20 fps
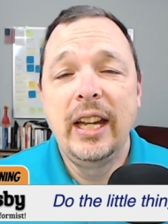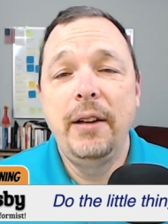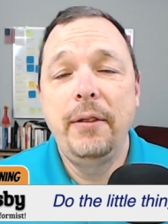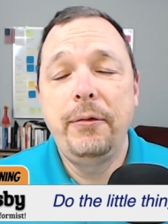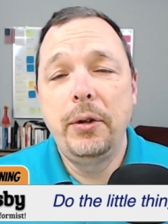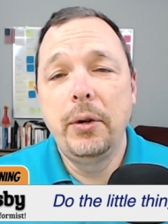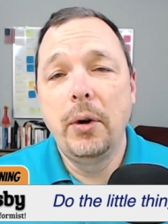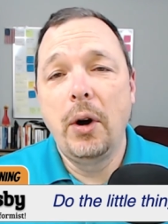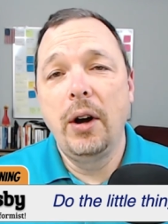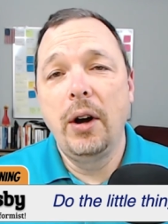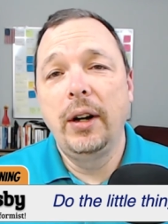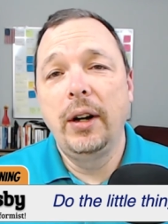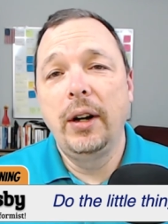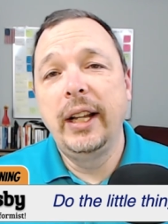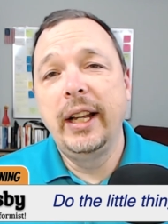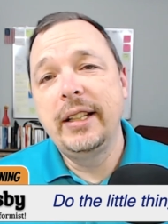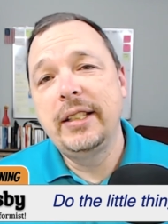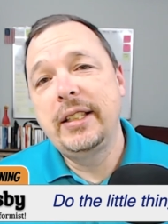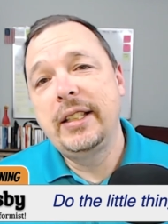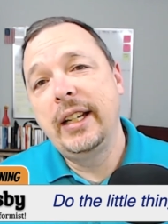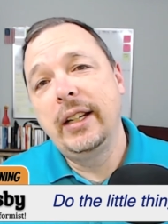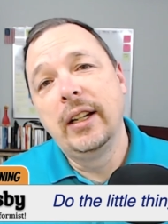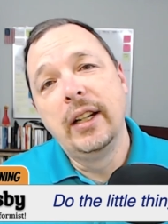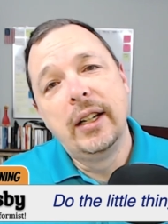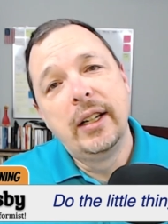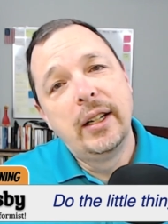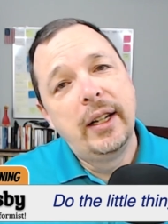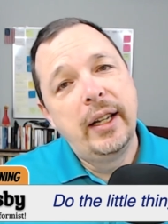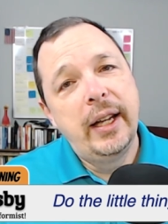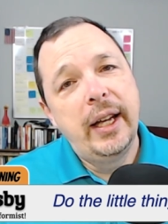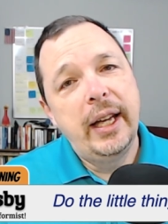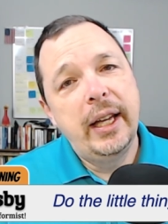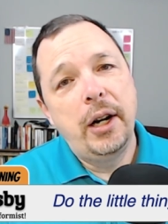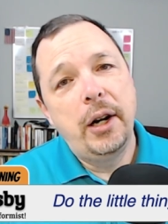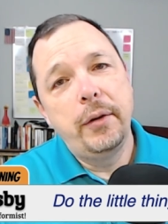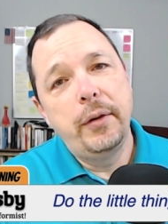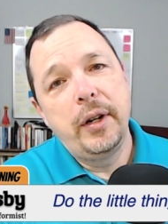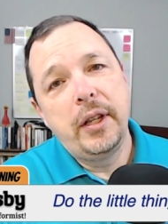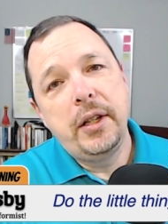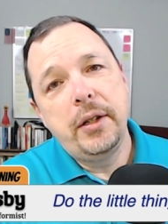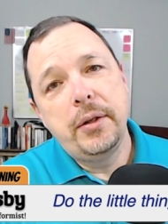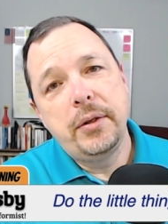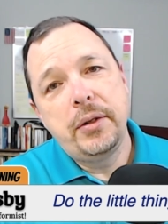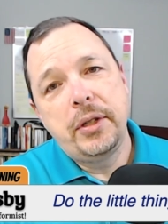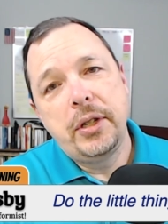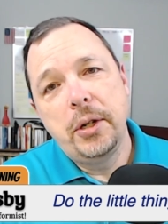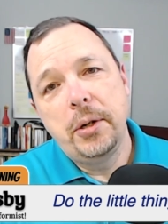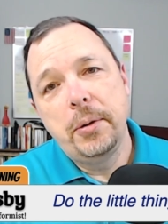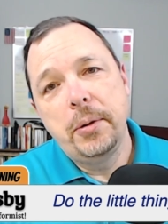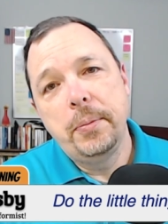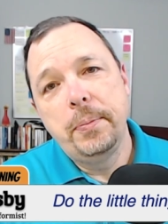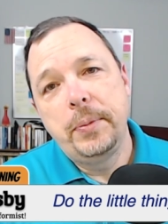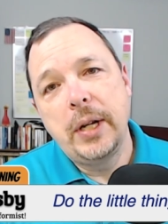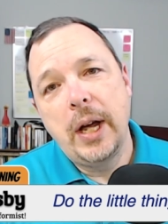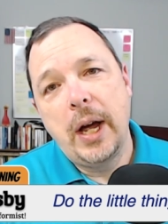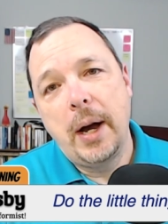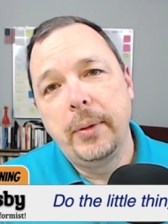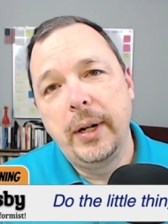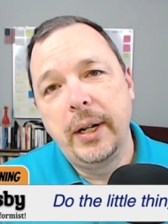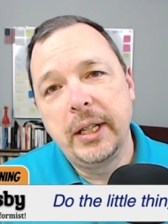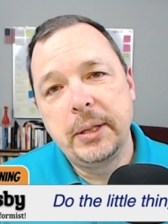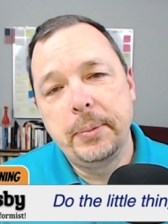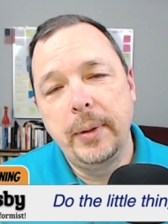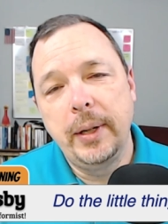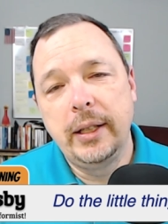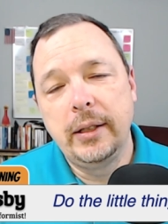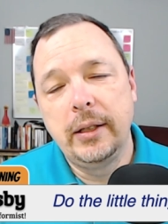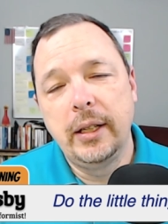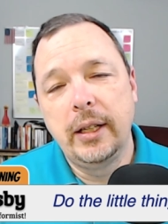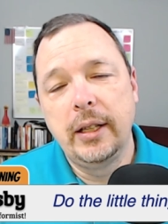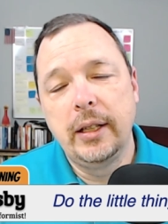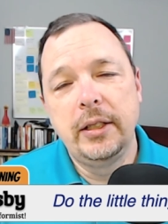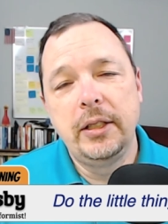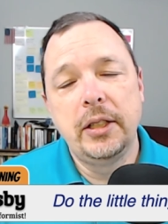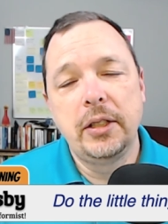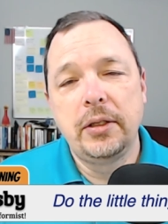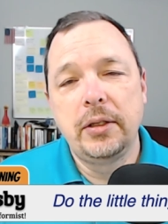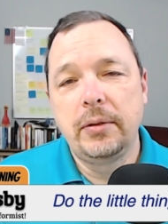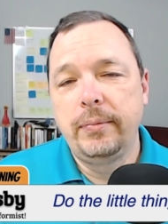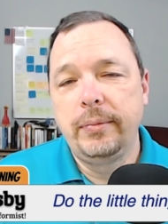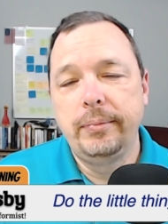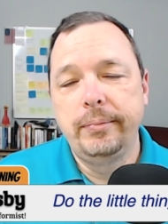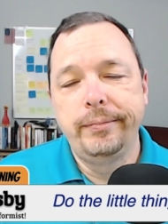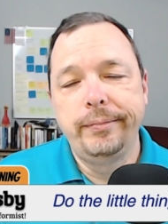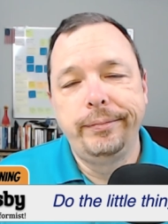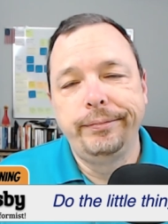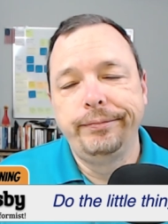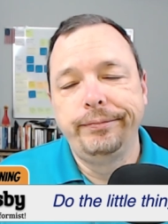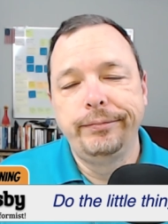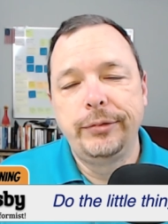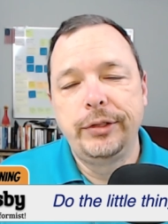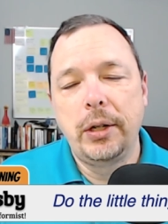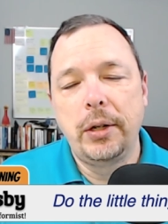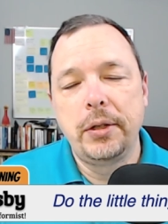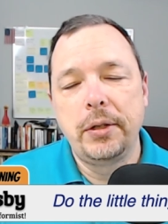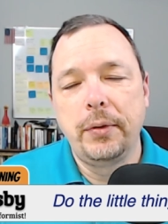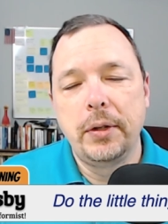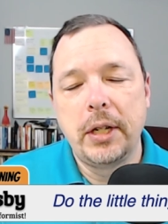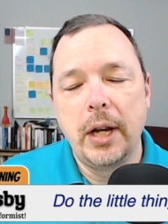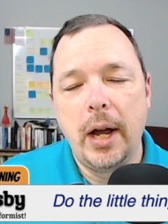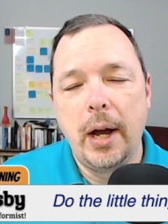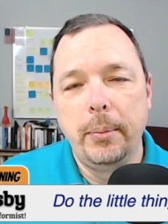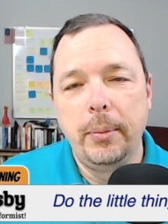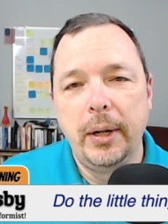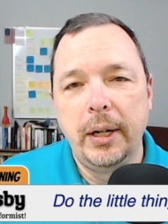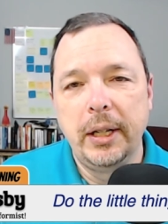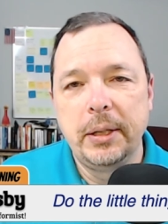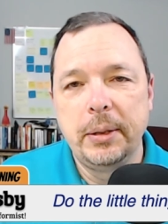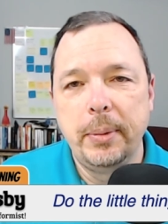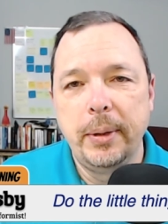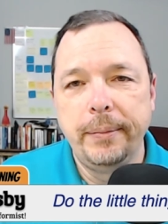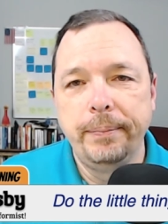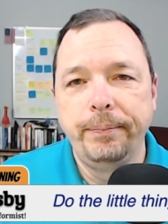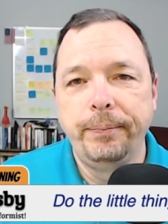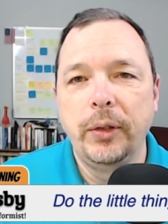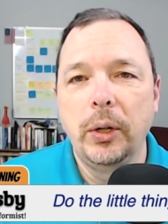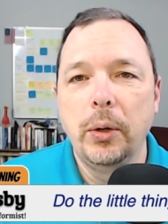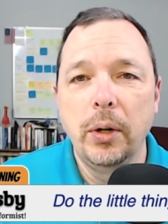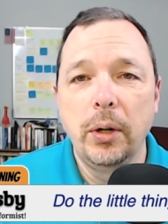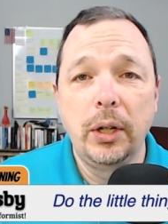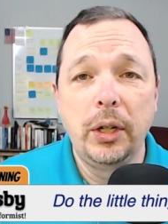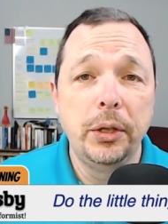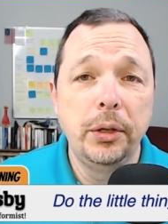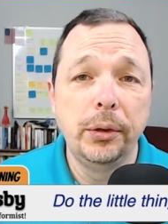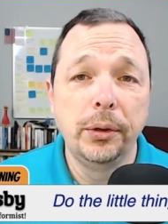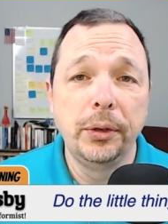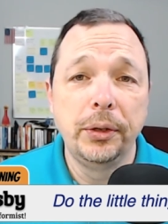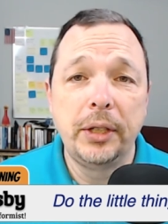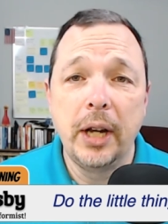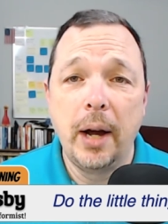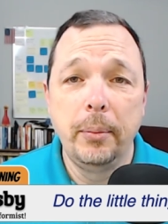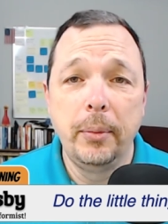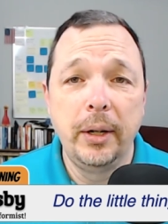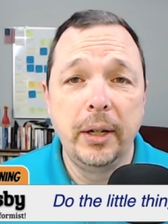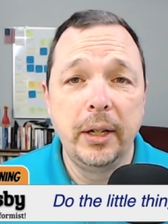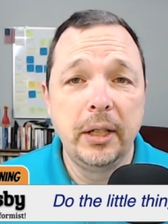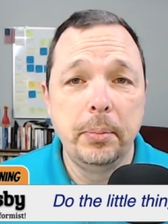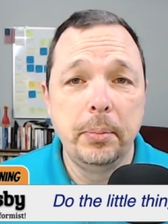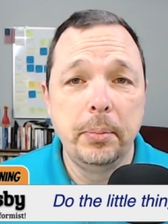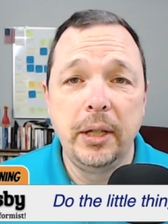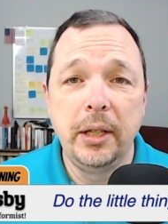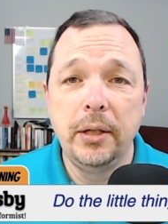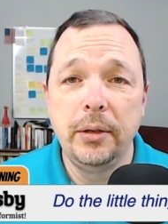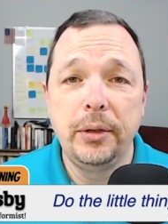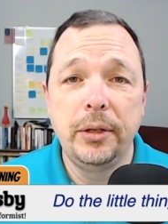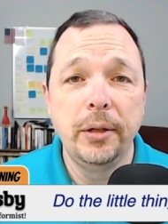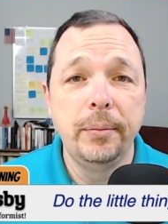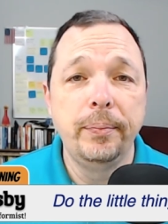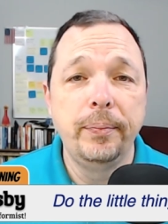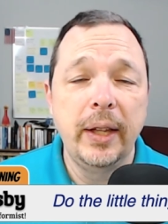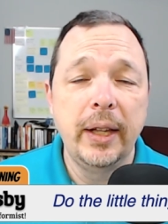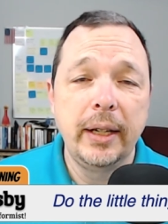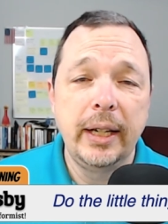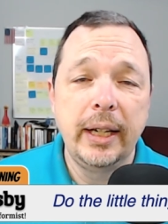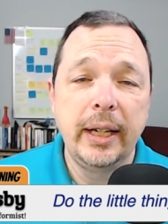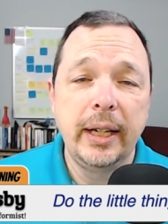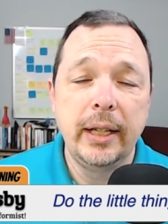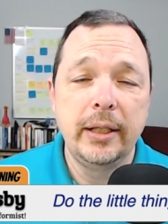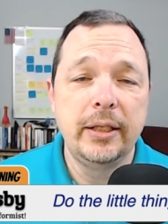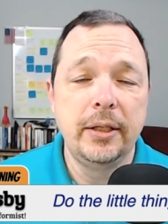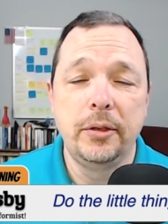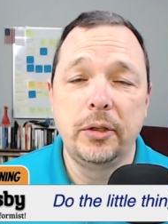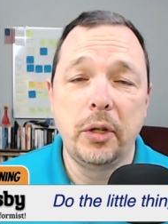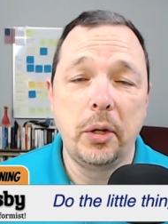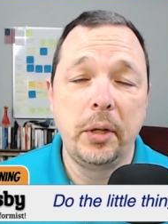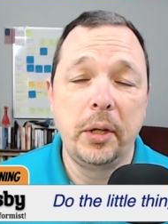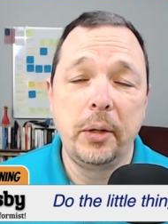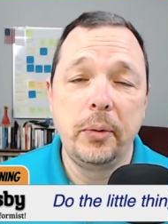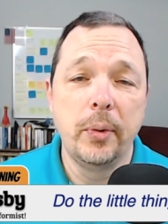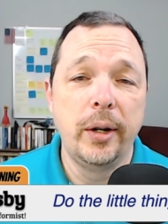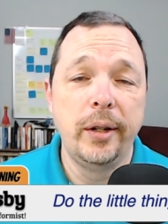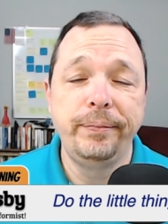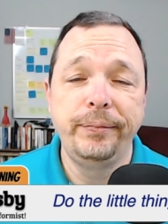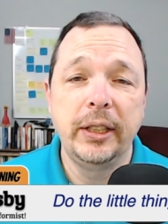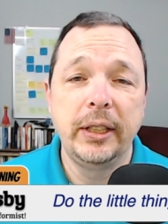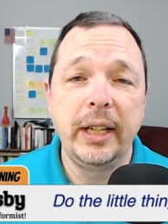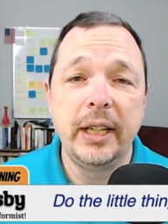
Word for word: If you are listening, head over to YouTube, Thom Rigsby, and uh, just search for Thom Rigsby or Google Thom Rigsby YouTube. I'll get there's only one.